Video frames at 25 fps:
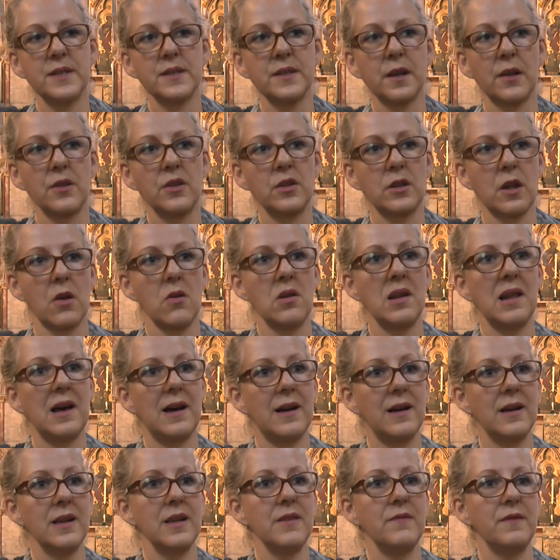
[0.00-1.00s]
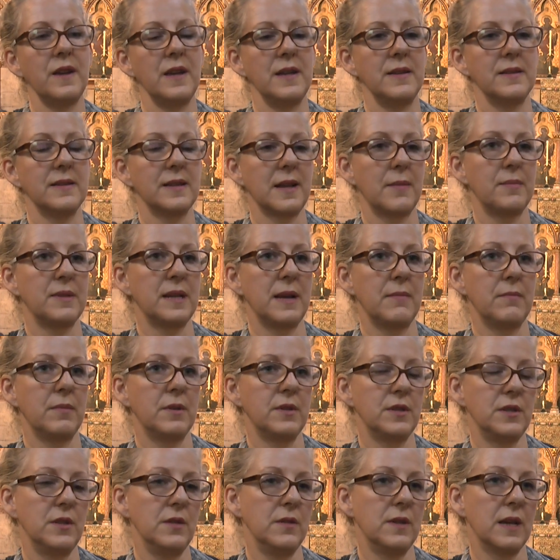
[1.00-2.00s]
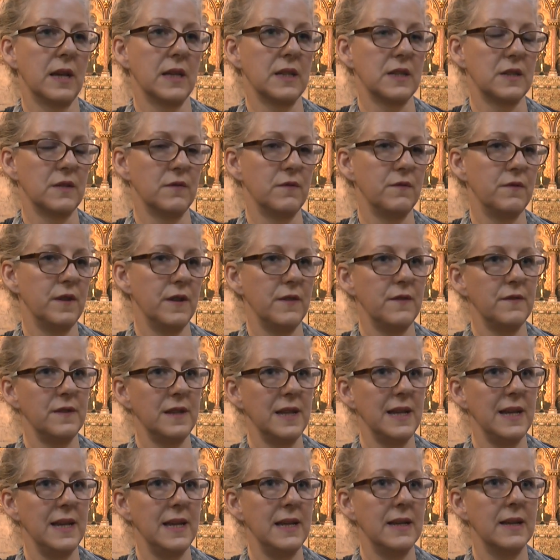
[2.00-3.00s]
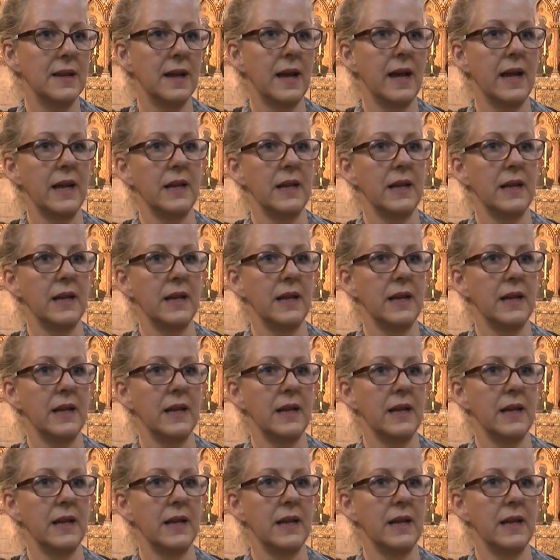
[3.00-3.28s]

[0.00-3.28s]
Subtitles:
is going to go live in September 2015,